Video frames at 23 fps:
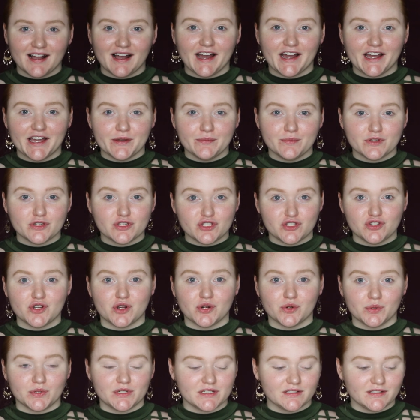I'm
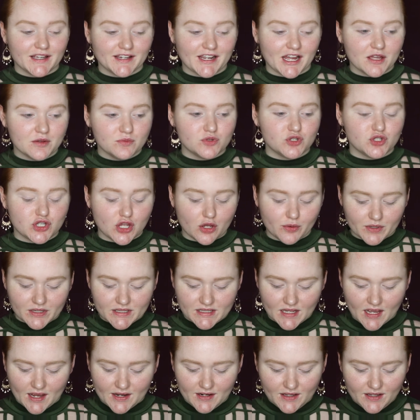stoked. Like I'm so
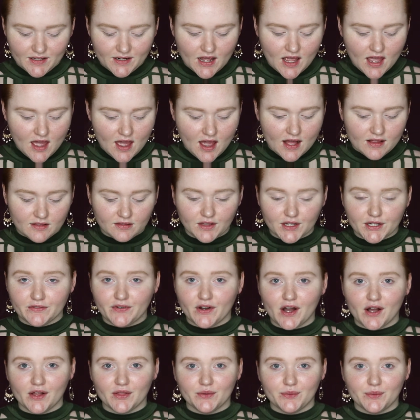excited. I love
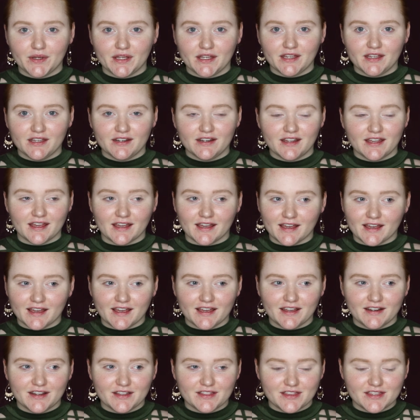Halloween
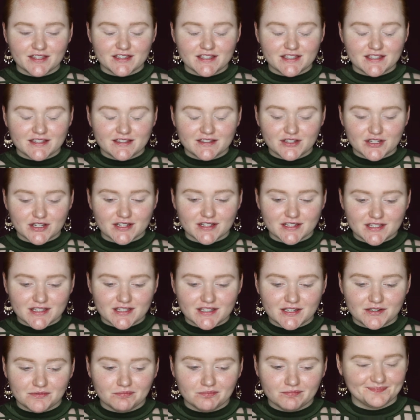and this
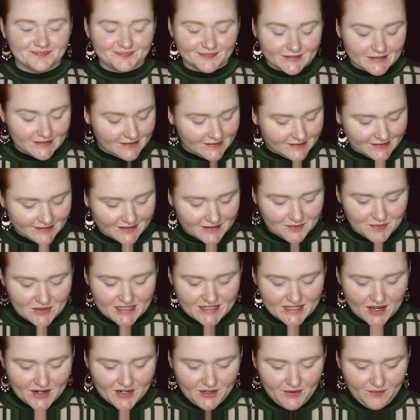just, I'm
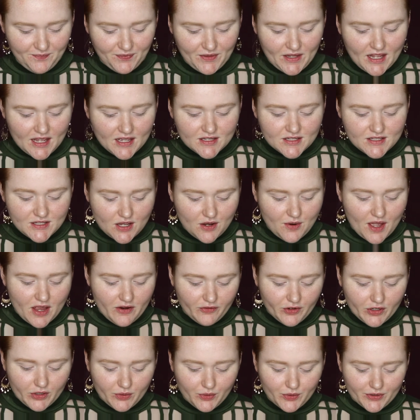excited. So
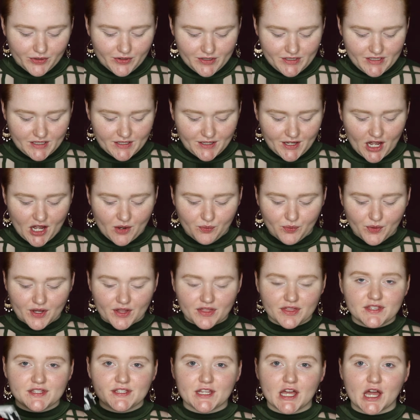every order did come
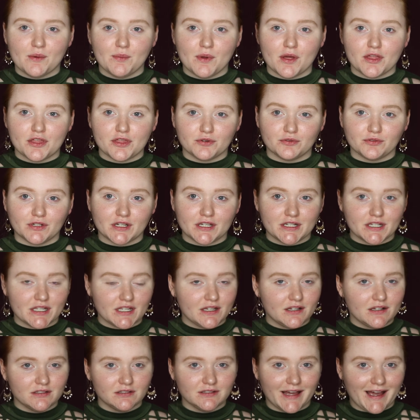with some
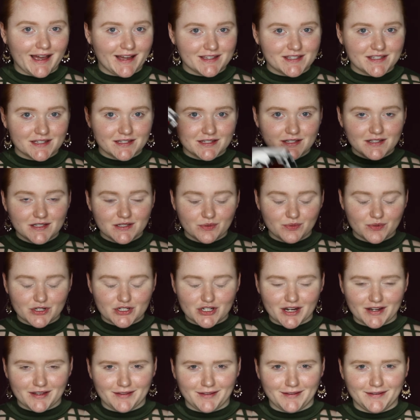3D glasses, which
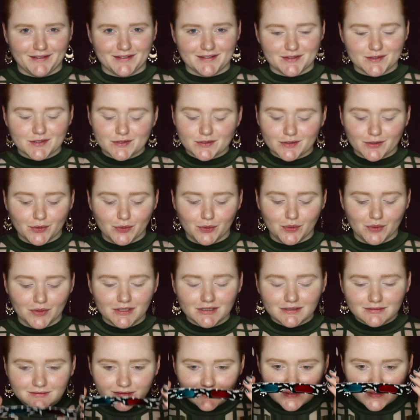I think is cool.